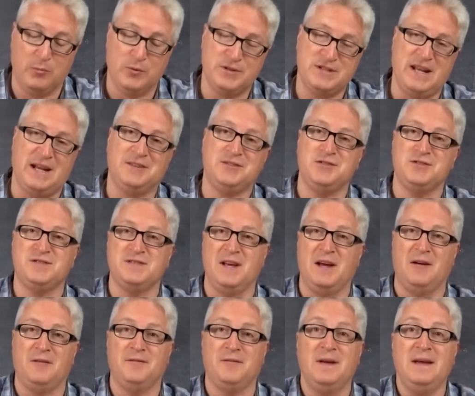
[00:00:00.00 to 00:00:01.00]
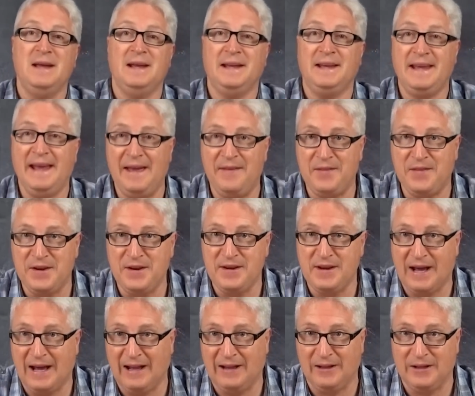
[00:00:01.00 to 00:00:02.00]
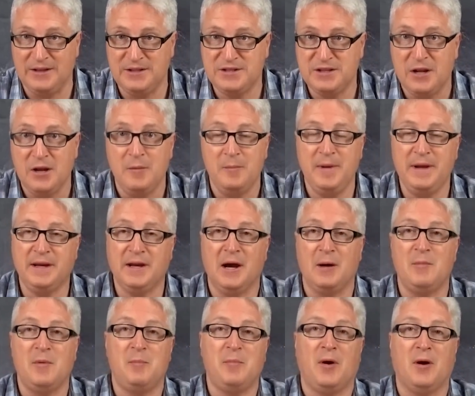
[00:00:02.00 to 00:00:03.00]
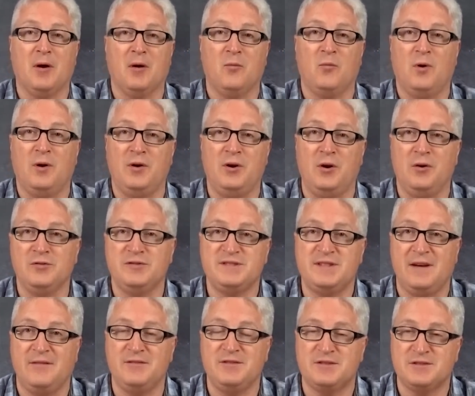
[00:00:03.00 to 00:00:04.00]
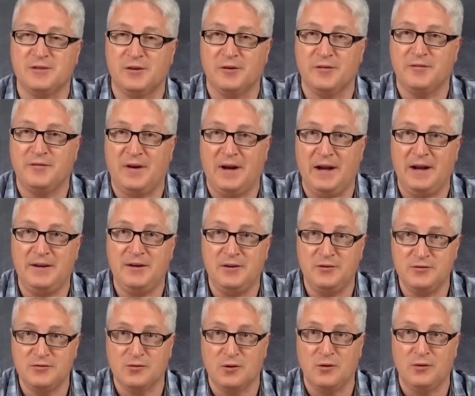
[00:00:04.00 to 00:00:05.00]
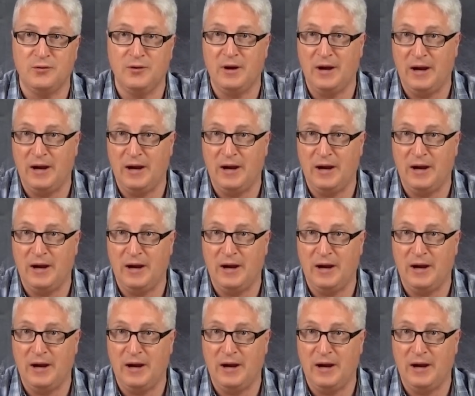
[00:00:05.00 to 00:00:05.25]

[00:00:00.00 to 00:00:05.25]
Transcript: protect yourself, get the knowledge, become a Part 107 certified drone